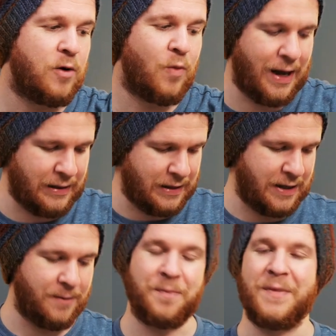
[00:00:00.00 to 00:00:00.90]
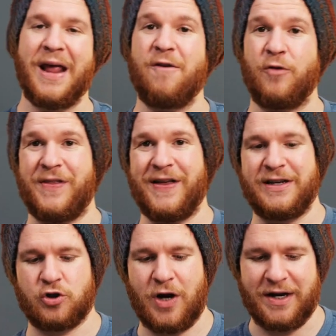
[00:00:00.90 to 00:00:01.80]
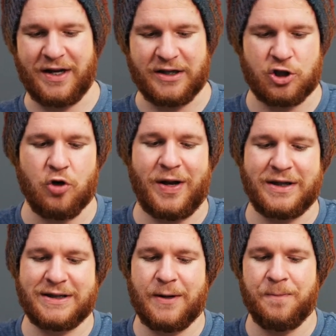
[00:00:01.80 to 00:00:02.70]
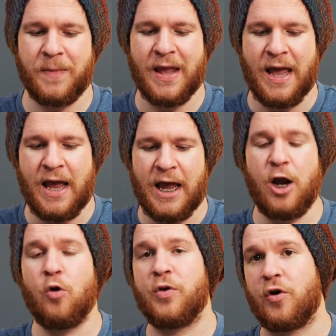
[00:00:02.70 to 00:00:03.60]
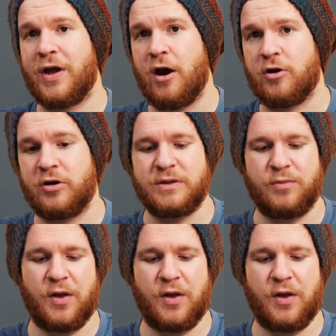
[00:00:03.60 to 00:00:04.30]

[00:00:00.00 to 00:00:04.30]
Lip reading: while everything's trying to consume us. Here with our characters in